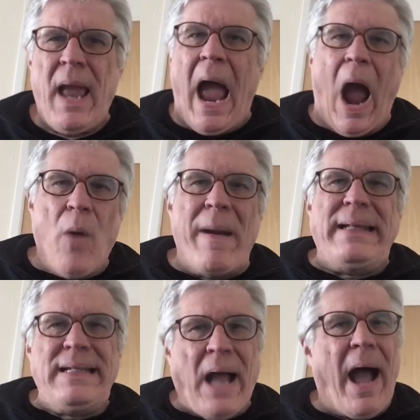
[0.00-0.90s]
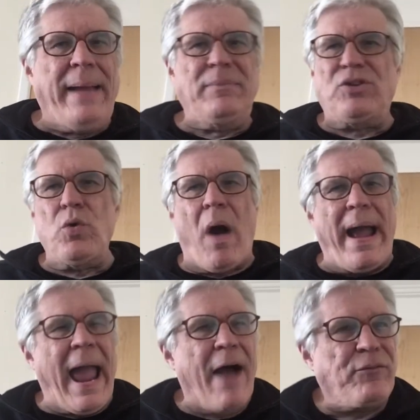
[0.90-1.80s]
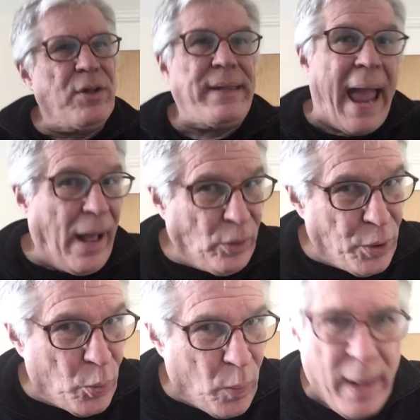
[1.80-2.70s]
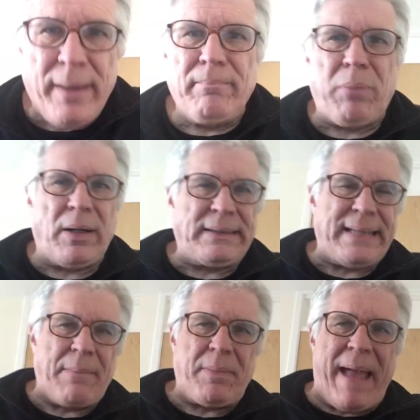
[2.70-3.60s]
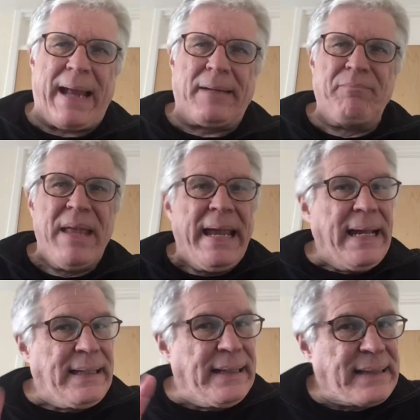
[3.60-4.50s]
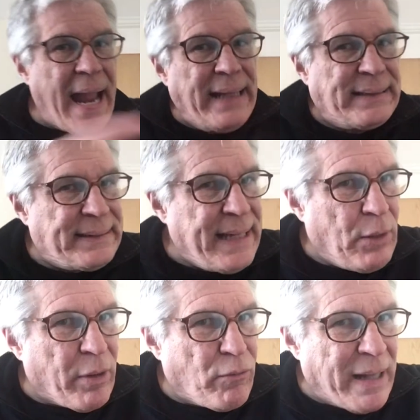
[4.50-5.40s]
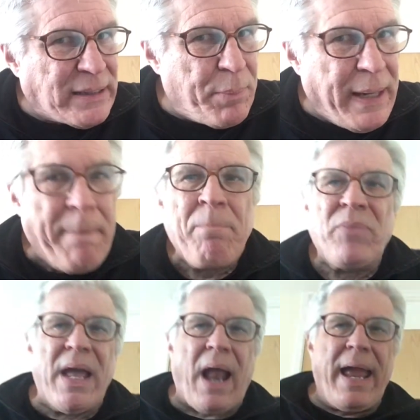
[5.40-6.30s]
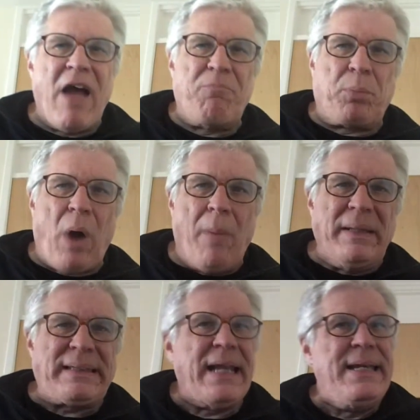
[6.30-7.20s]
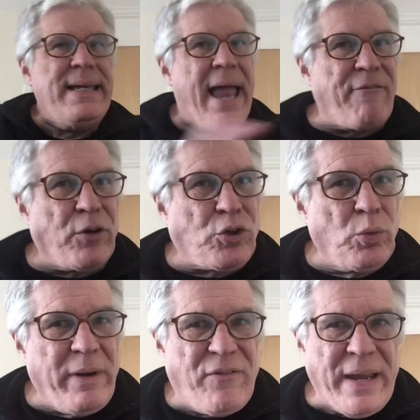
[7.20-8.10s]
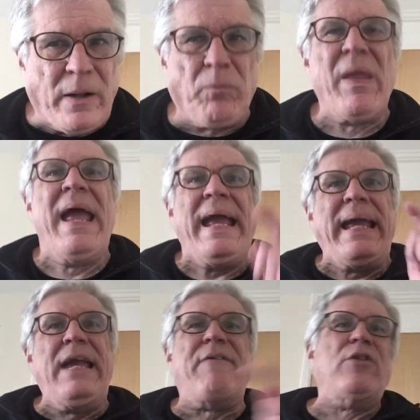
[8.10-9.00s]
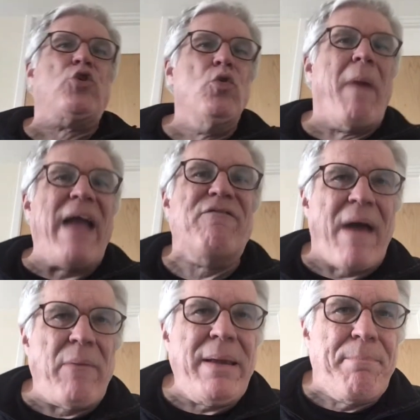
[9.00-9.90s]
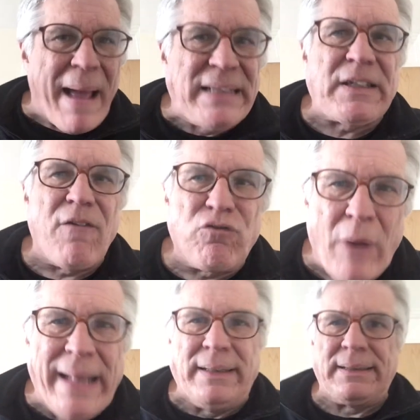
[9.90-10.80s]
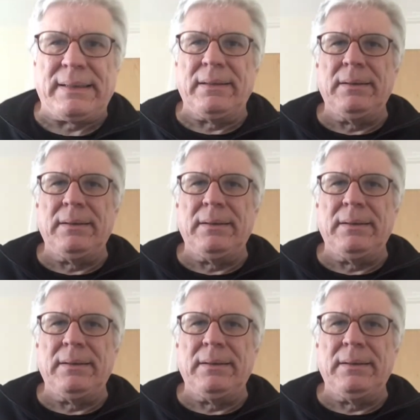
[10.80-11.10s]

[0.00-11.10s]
How many times do I have to tell you? Bart snapped back. It is a secret recipe that I have promised never to reveal, even to my very best friends.